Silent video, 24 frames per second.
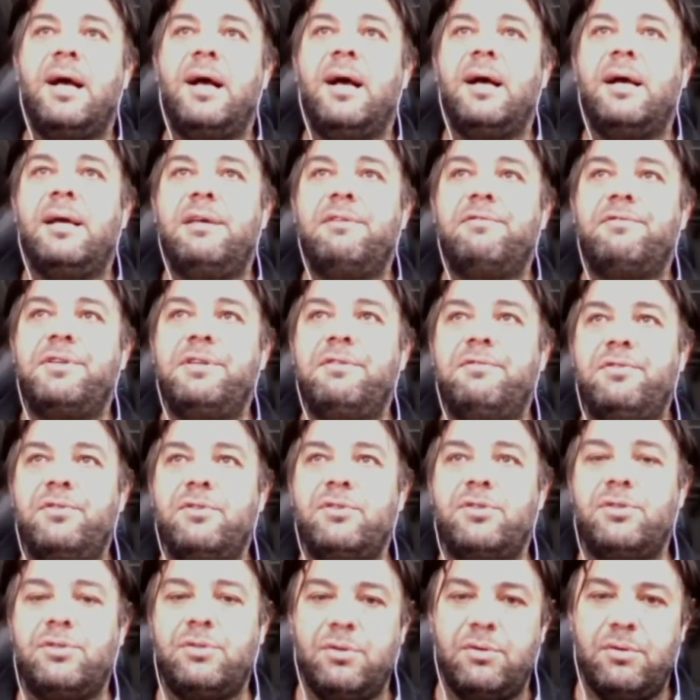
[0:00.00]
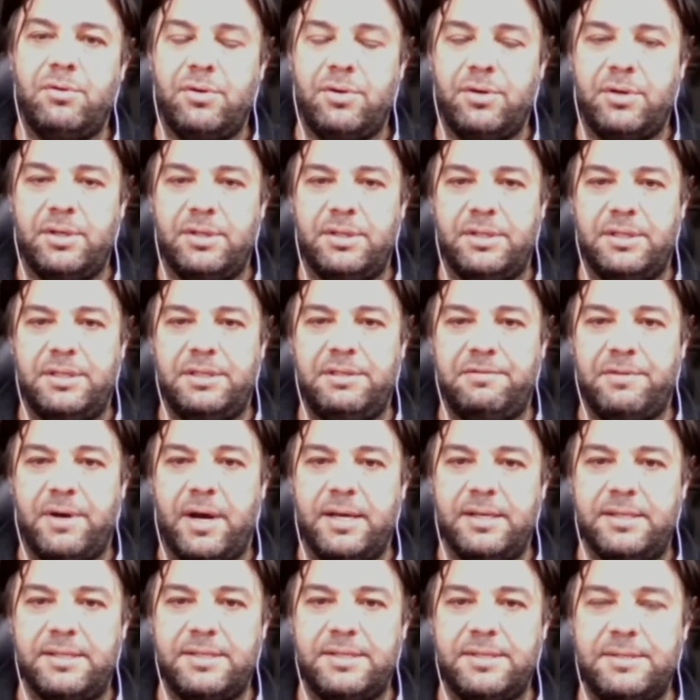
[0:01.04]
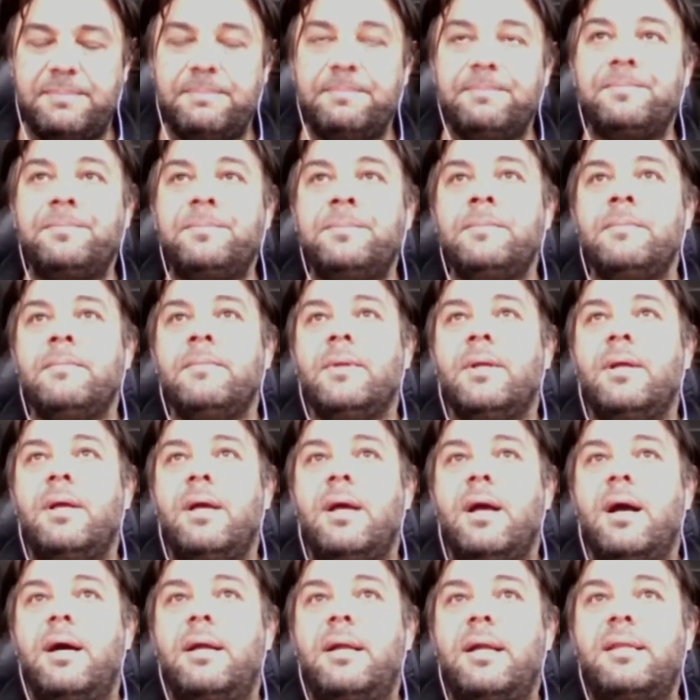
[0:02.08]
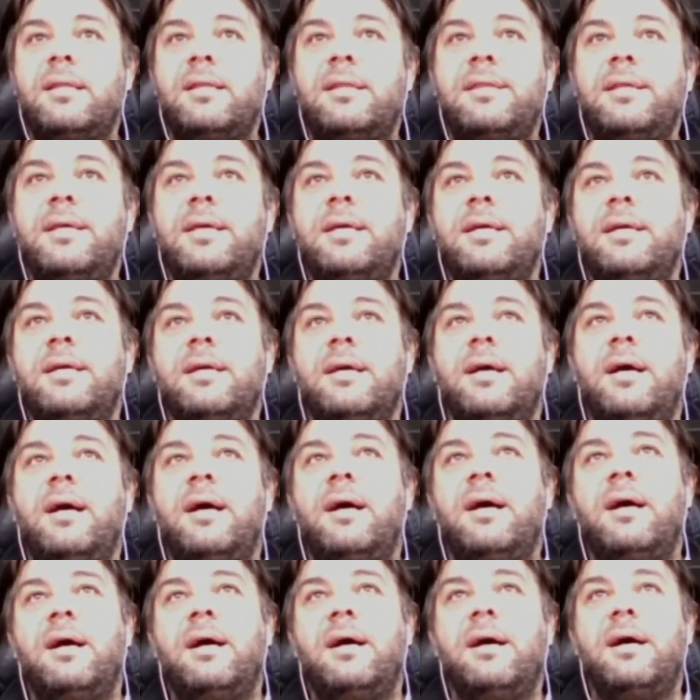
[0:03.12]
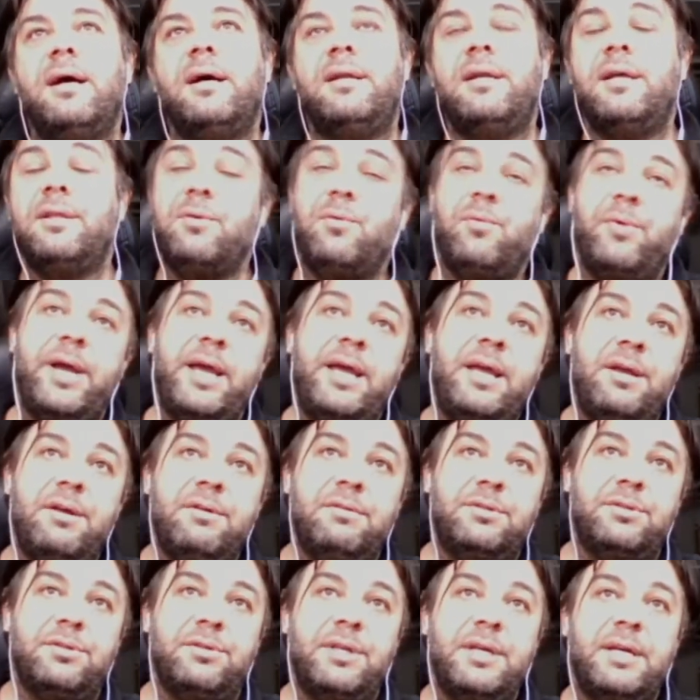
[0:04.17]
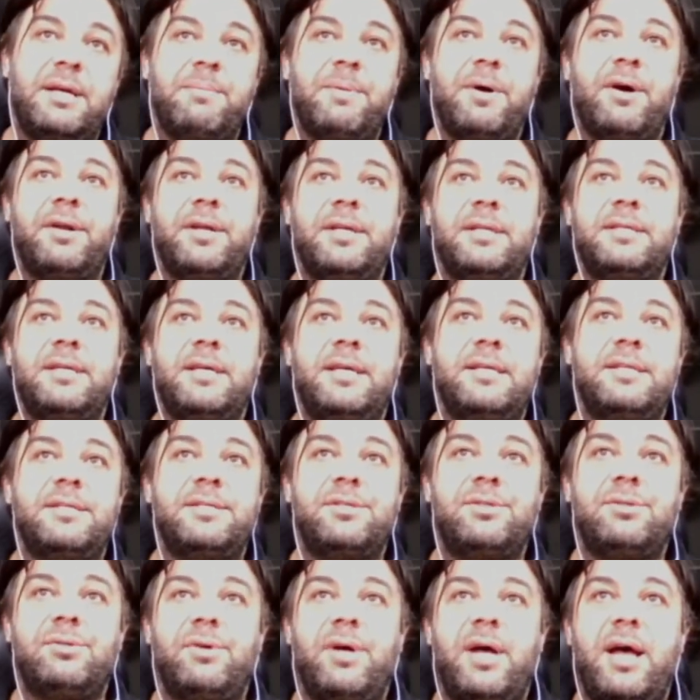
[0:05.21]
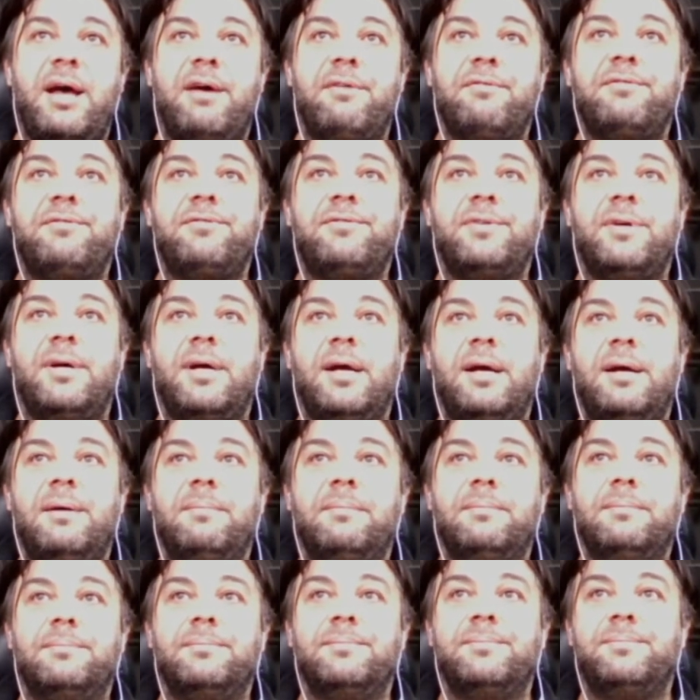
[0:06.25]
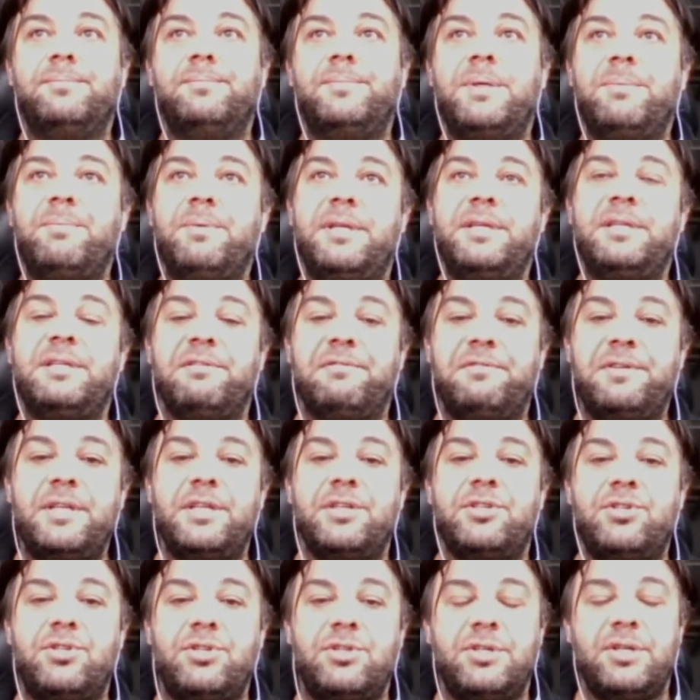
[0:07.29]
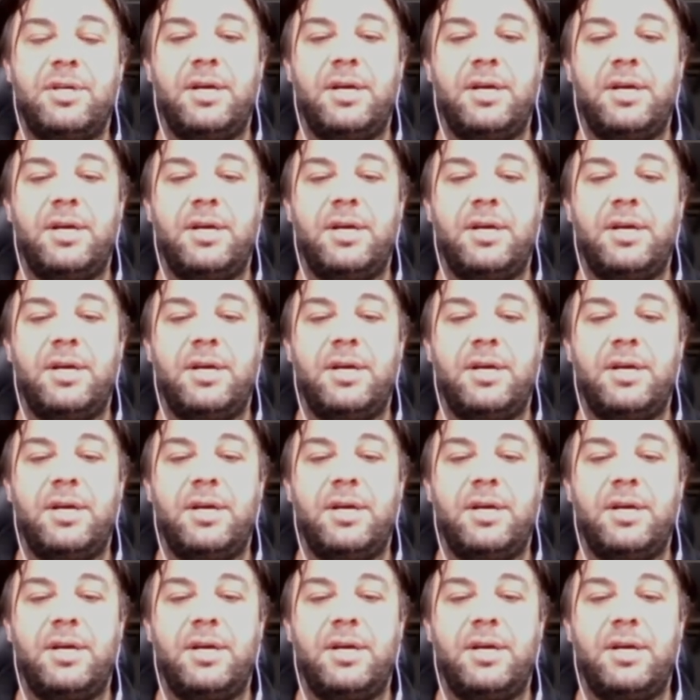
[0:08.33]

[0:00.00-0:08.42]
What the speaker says: even if you store the device. Another thing, another way to think about it is to have people in the village